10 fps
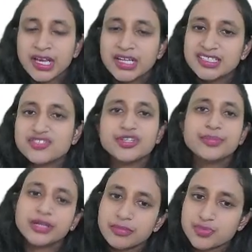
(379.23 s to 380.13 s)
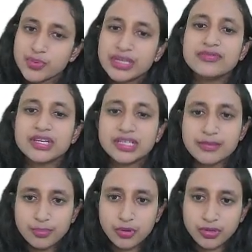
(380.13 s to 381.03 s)
history becomes very, very
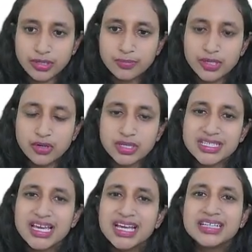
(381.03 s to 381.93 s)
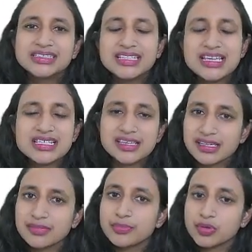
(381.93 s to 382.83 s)
important, because these
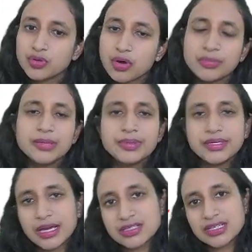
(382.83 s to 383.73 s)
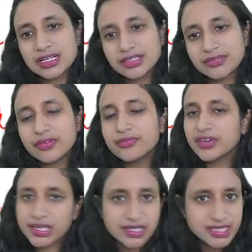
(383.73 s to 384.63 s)
can normally be isolated from
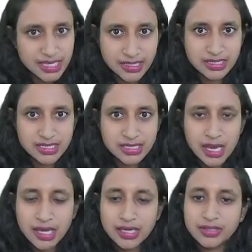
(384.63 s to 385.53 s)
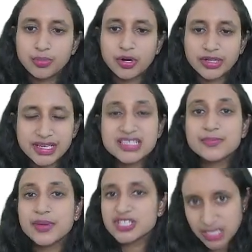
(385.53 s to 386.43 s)
various areas in the body,
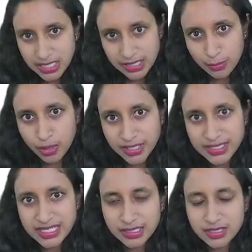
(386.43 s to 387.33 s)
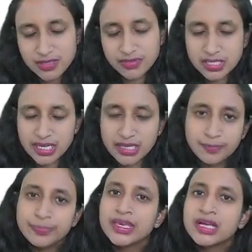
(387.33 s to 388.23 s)
especially the moist areas of the skin.
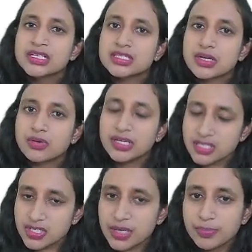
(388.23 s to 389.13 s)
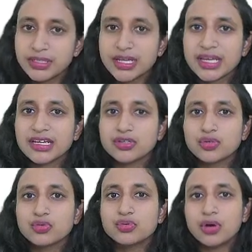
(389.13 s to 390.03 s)
So history pertaining
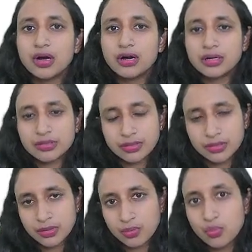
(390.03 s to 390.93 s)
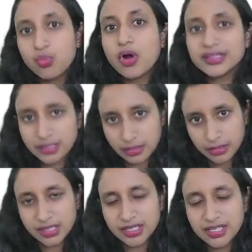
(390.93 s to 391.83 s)
to what
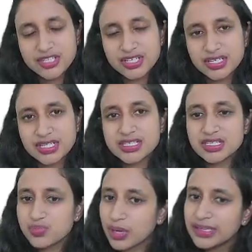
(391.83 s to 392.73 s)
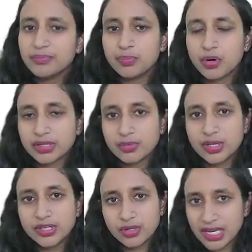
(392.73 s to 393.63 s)
the condition is very important
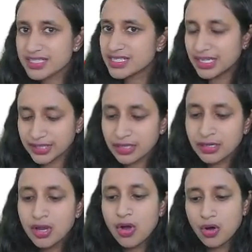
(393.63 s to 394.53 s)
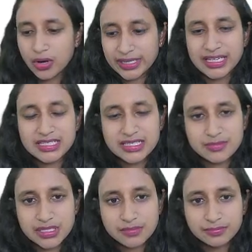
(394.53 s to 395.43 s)
when you are isolating
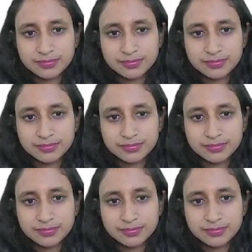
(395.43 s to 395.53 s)
organisms.